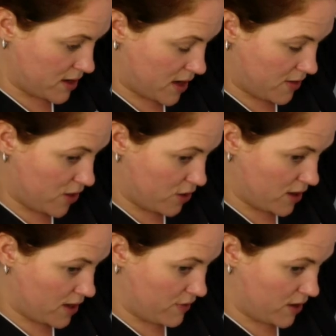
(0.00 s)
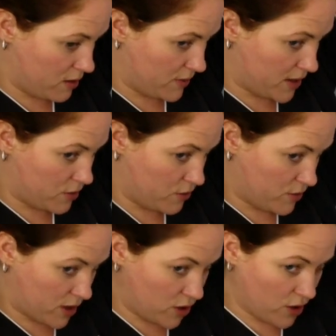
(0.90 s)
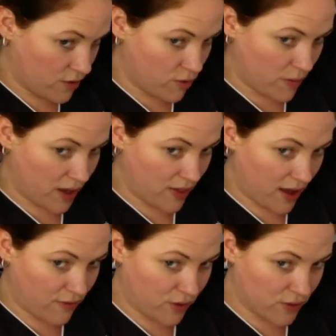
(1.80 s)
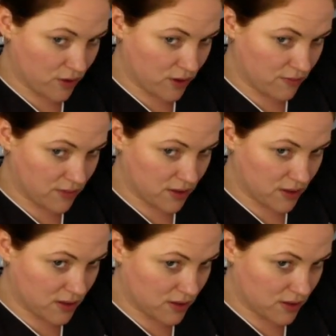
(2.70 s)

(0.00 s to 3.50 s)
And then you can give a little wiggle, and you can repeat that a few times.